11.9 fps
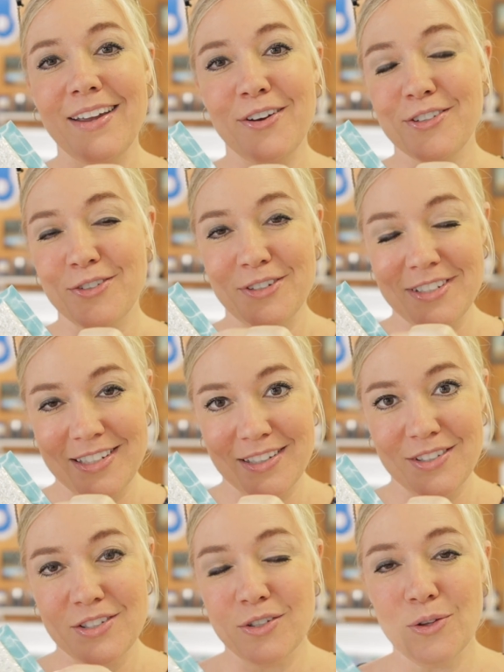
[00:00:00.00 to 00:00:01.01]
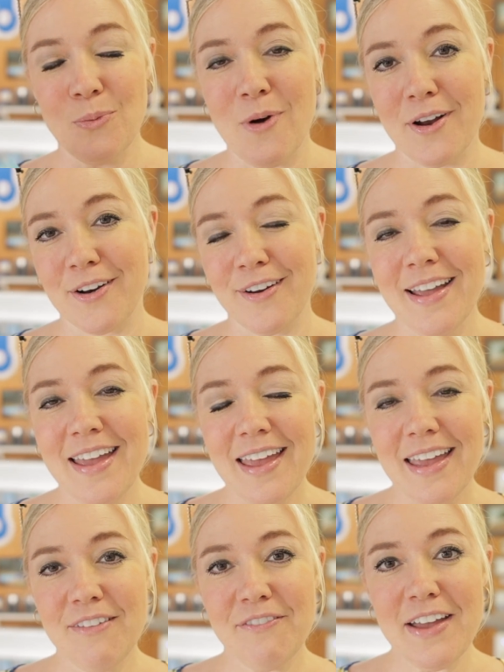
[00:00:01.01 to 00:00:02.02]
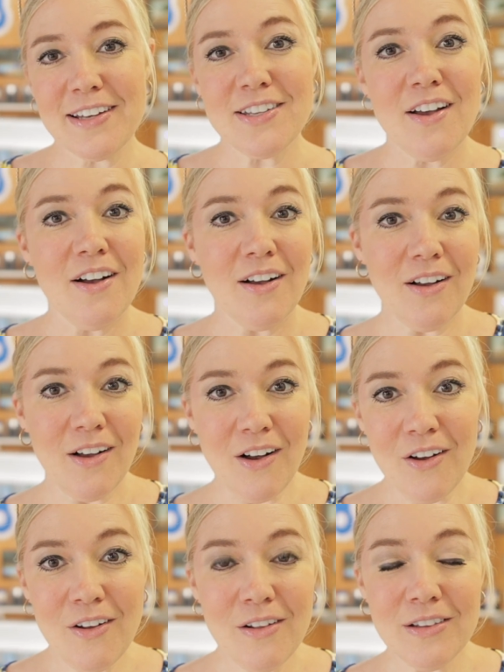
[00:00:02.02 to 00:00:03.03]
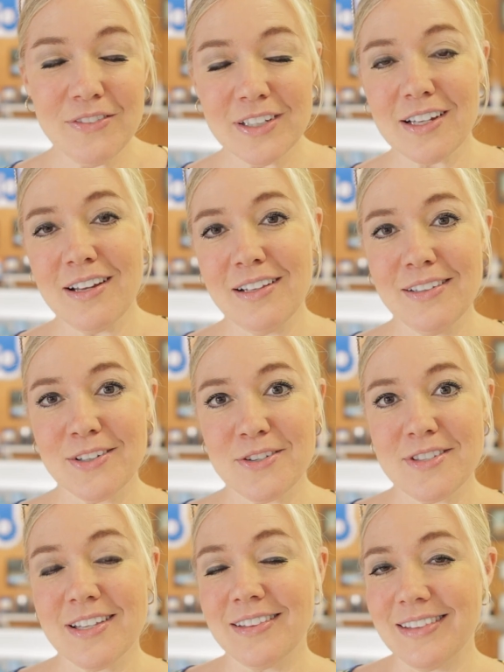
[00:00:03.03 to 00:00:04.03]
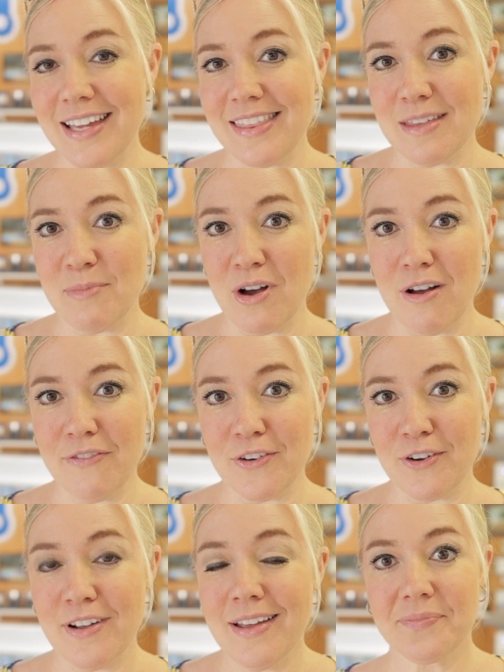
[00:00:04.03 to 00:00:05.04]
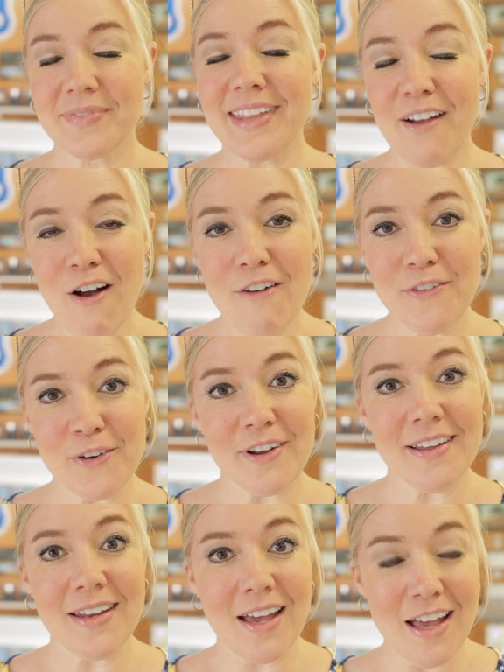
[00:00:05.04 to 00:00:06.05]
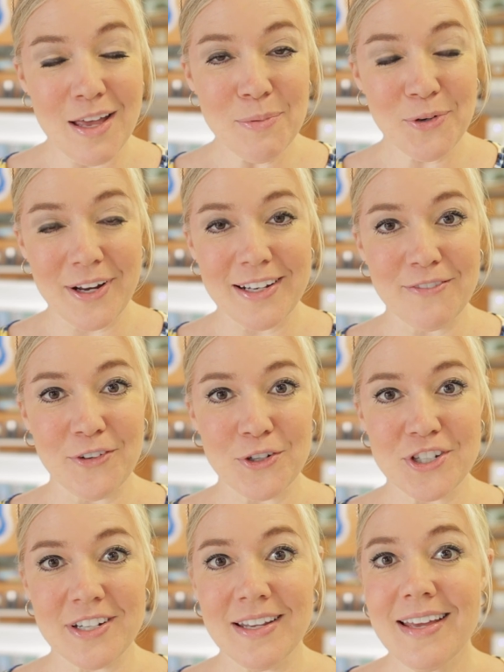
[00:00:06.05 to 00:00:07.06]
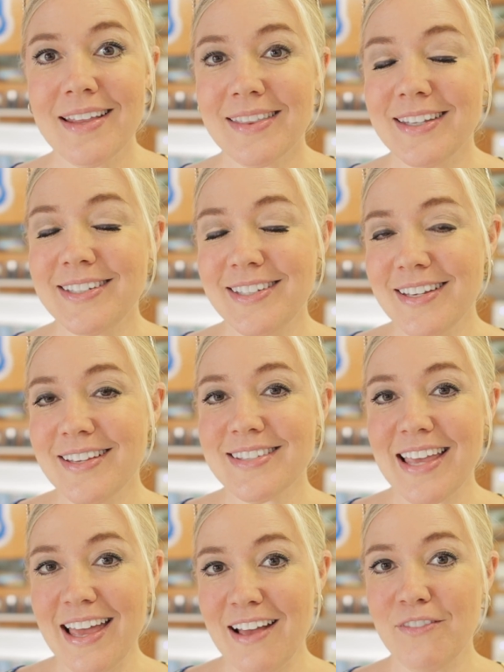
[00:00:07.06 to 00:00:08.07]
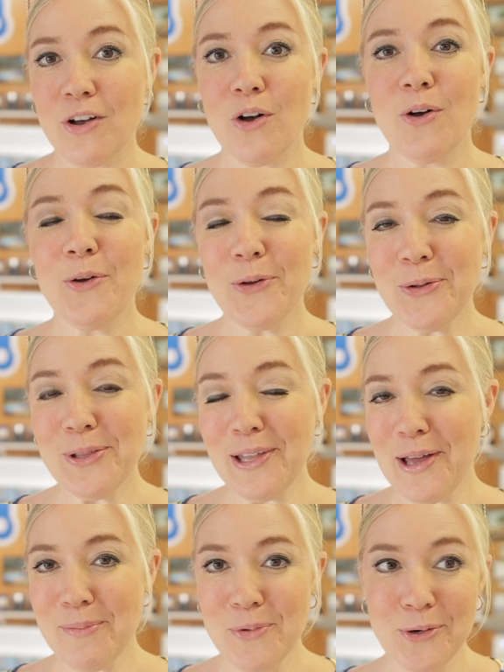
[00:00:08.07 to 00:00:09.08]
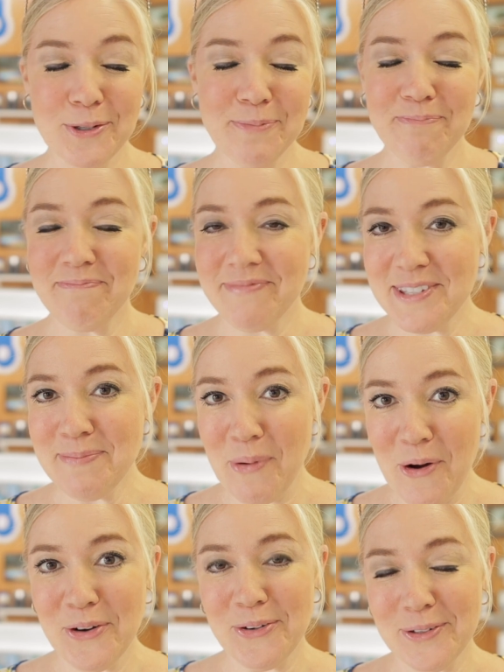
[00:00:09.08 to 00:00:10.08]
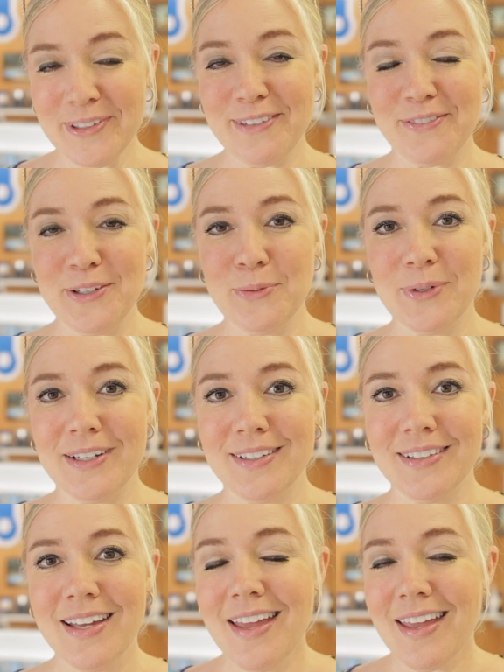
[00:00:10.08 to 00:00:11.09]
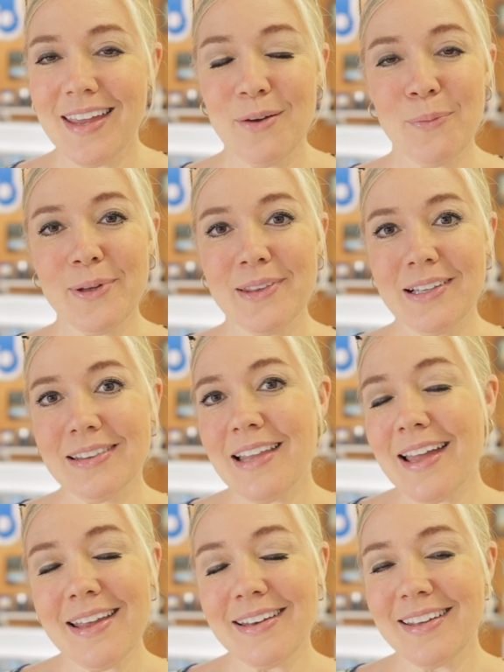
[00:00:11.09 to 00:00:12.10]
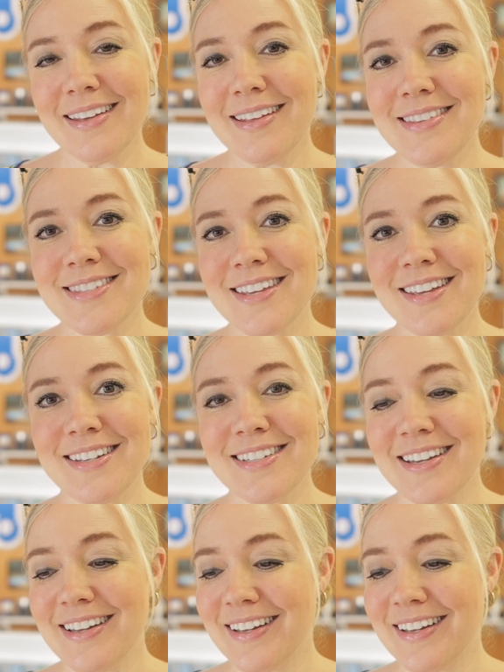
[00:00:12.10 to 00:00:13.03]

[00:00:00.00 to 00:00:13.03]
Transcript: characteristics to the water. In fact, all of the colors that Latham offer, they offer an upgraded version that does have a whole lot more sparkle, if you will, and when the light hits it,